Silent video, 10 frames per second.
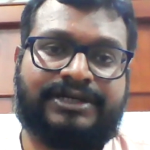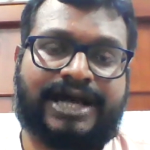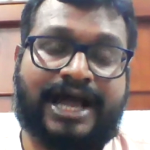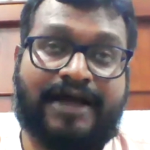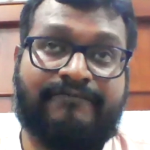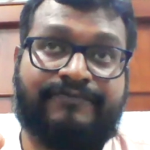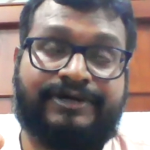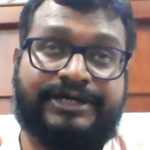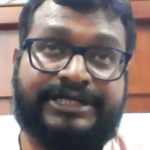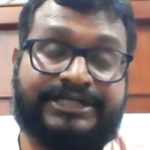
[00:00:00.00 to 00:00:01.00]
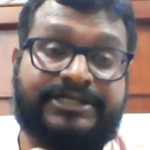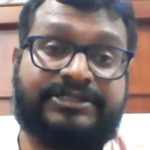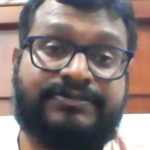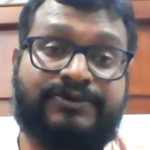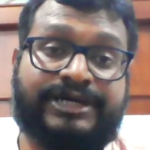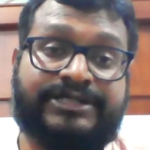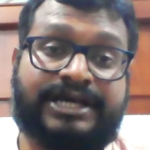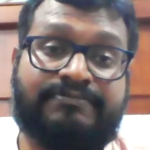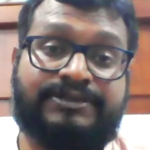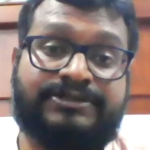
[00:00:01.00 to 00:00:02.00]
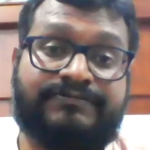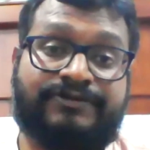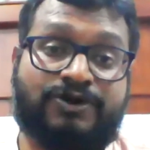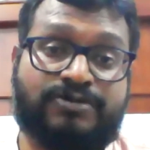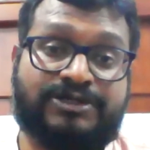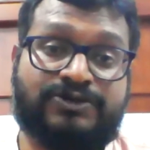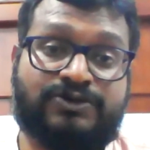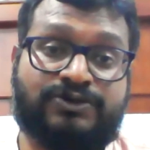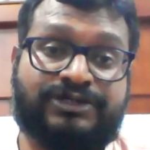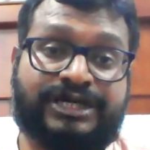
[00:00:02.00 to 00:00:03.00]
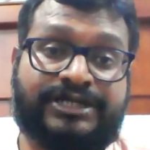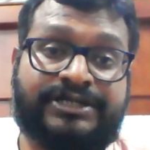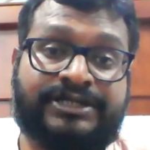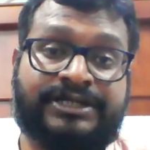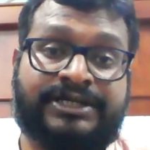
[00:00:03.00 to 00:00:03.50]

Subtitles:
have details about examples of global north and